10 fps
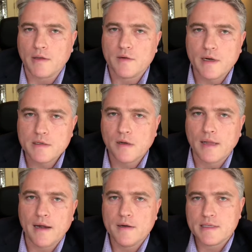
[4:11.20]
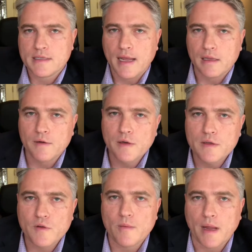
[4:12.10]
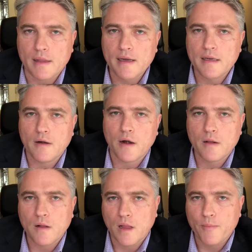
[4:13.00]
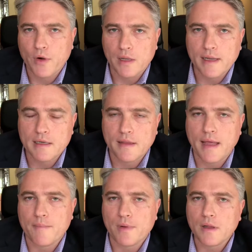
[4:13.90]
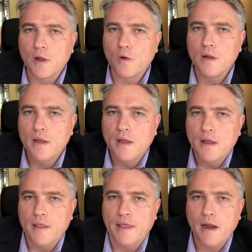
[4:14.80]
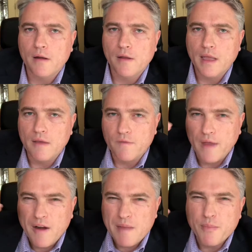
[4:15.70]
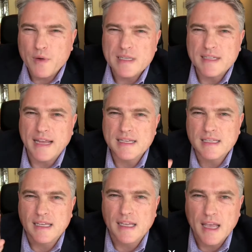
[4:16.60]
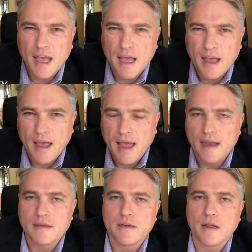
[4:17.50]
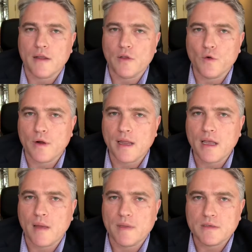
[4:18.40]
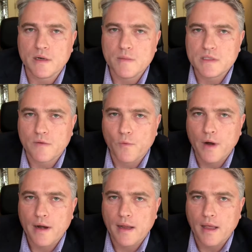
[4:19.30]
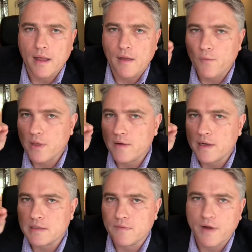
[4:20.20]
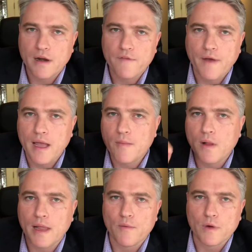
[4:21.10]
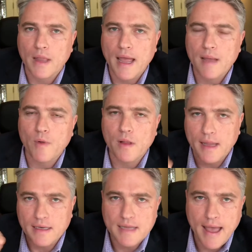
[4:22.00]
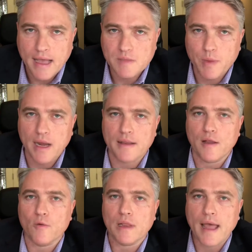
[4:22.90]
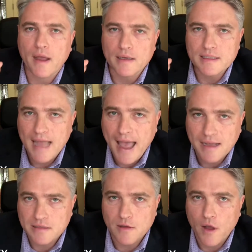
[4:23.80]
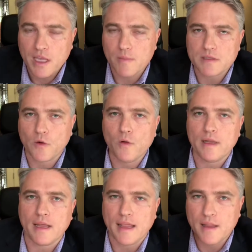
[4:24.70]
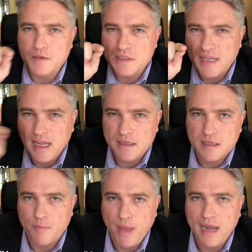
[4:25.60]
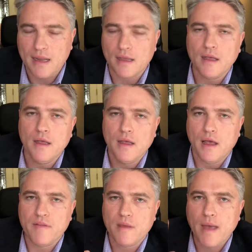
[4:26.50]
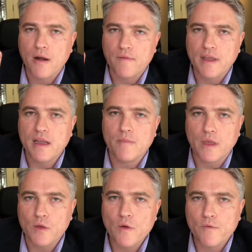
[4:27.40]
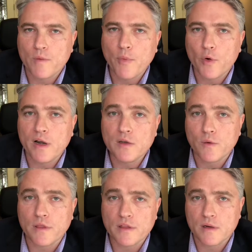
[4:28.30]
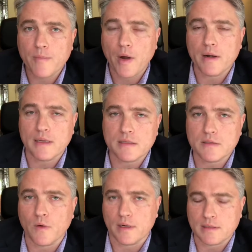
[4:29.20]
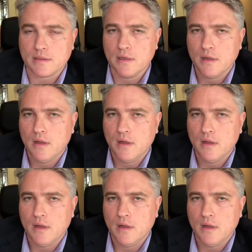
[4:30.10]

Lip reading: Traditional lenders, as I alluded to in my LinkedIn article, I'll put a link to that below, they are looking very precisely at your income in terms of whether it's verifiable and reliable and tax paid, and they'll rely on tax documents only, and they'll just take it to the penny of the amount of income that you have reported to a third-party source.